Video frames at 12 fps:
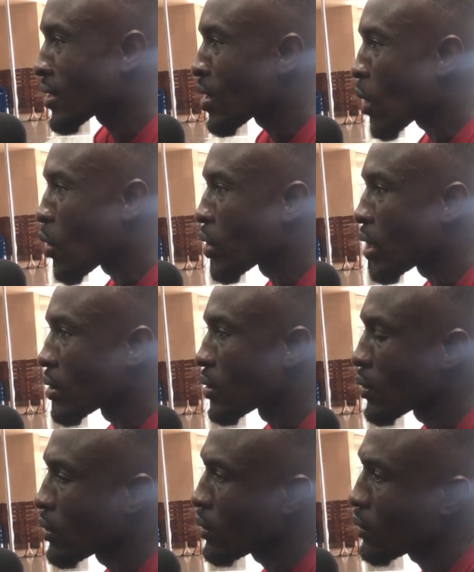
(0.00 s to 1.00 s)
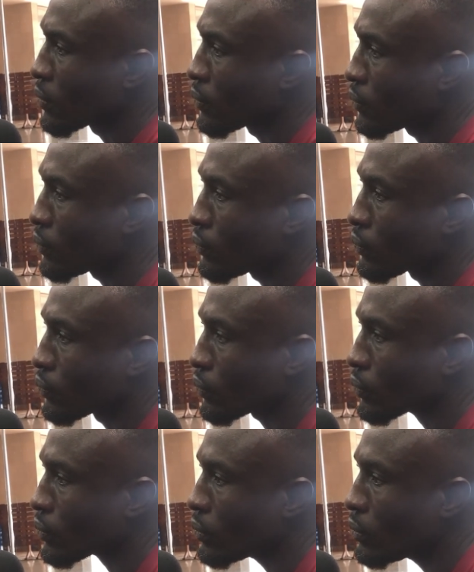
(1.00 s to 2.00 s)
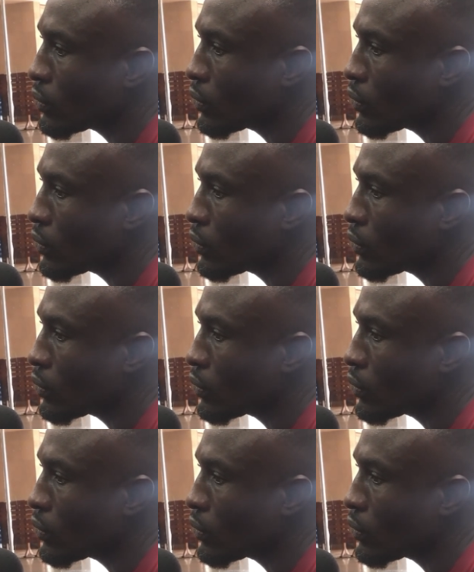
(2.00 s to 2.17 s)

But should we say we should blame Accra Asofo for that?